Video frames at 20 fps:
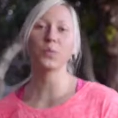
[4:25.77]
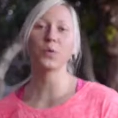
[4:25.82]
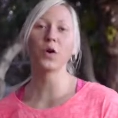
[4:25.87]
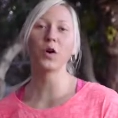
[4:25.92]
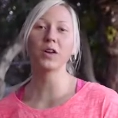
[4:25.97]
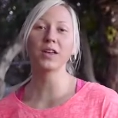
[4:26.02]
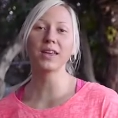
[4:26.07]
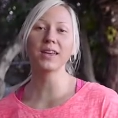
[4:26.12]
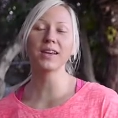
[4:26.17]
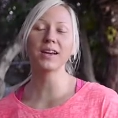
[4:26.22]

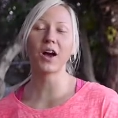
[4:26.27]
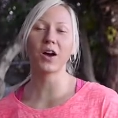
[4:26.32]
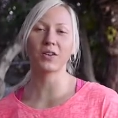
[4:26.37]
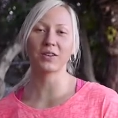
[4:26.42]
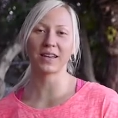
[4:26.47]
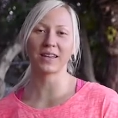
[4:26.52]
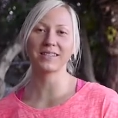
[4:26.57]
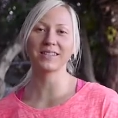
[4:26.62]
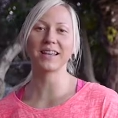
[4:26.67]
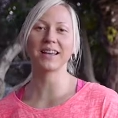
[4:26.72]
Working
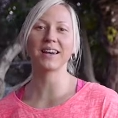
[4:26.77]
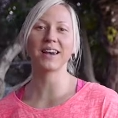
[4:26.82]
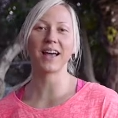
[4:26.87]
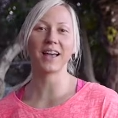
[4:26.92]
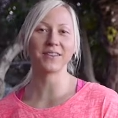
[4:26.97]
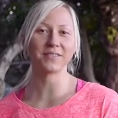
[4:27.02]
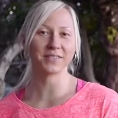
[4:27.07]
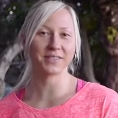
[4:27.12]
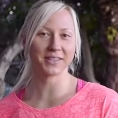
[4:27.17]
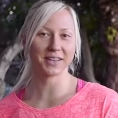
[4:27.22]
out is a
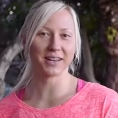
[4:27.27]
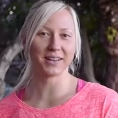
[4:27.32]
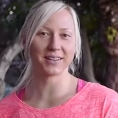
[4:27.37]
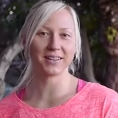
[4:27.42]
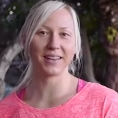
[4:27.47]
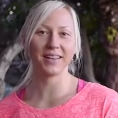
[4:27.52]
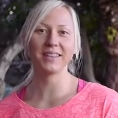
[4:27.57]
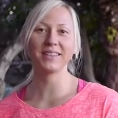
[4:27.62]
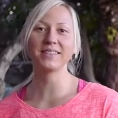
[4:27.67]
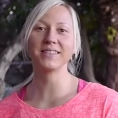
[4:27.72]

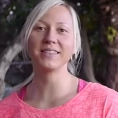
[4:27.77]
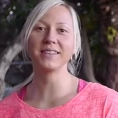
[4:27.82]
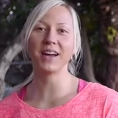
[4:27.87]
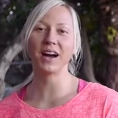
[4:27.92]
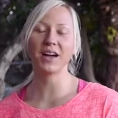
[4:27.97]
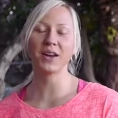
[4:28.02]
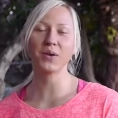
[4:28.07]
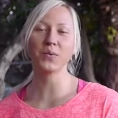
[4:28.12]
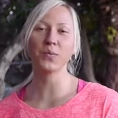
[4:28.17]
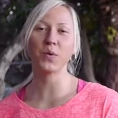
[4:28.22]
lifestyle, it's
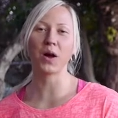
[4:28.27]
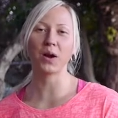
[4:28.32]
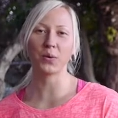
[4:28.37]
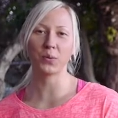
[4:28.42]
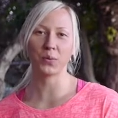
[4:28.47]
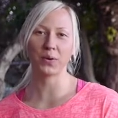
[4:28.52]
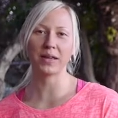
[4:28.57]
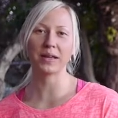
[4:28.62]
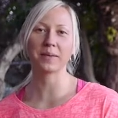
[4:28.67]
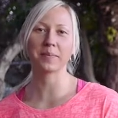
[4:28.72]
not a
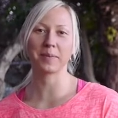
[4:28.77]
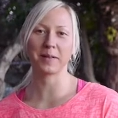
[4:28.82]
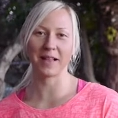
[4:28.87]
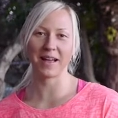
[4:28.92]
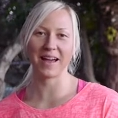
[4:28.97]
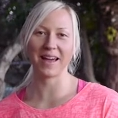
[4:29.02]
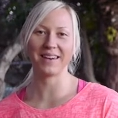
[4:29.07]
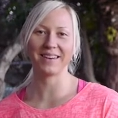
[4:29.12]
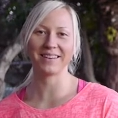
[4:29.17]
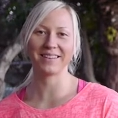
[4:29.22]
one-week
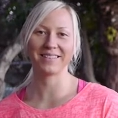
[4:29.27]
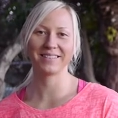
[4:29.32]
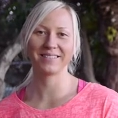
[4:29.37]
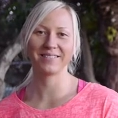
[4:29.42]
plan.